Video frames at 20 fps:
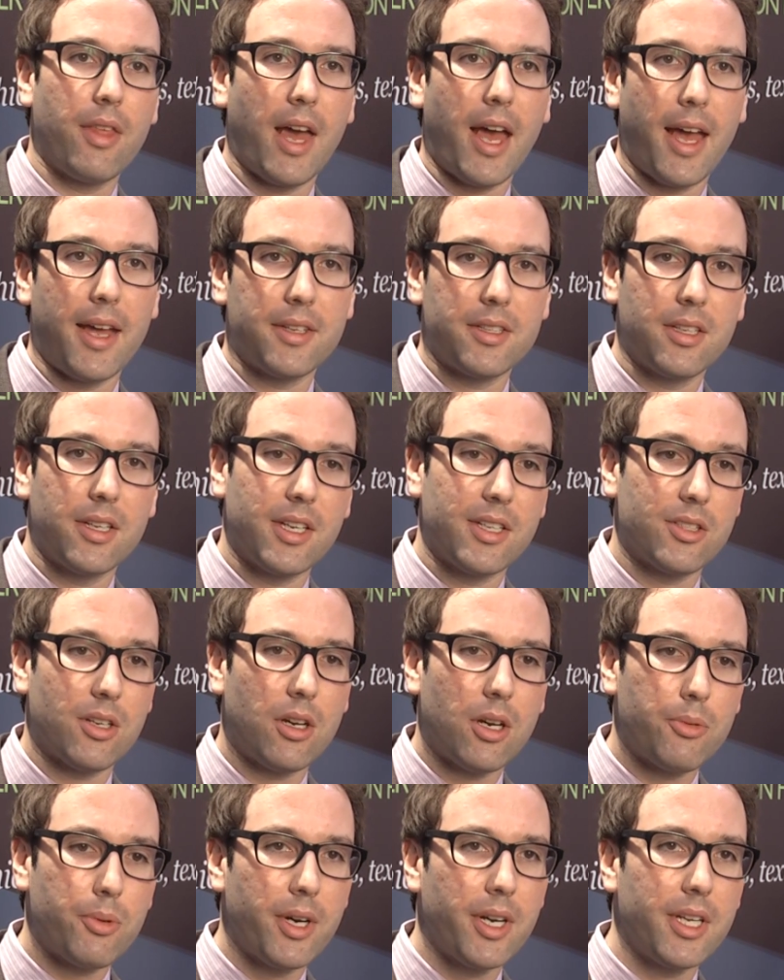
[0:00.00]
that is
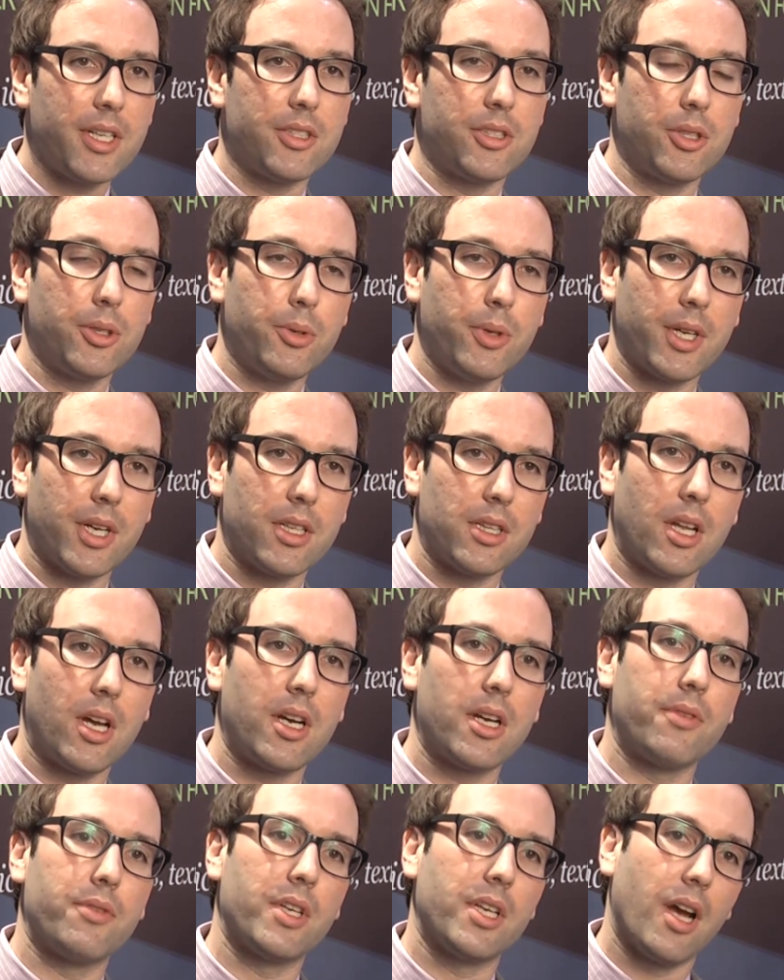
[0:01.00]
already doing a
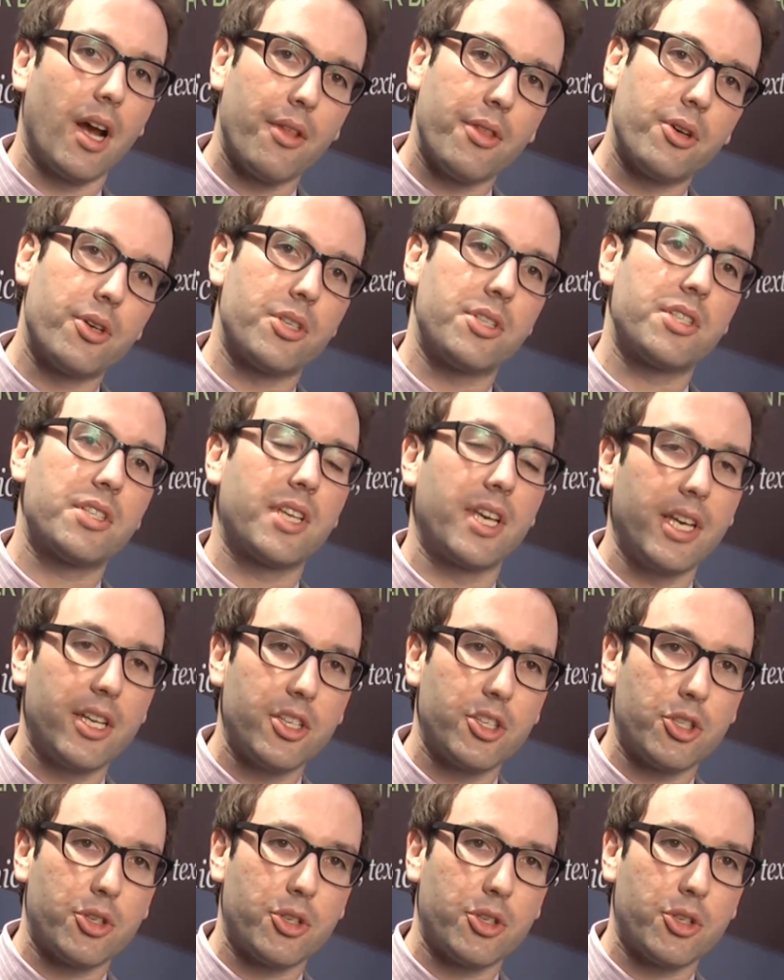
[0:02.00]
lot of the other skin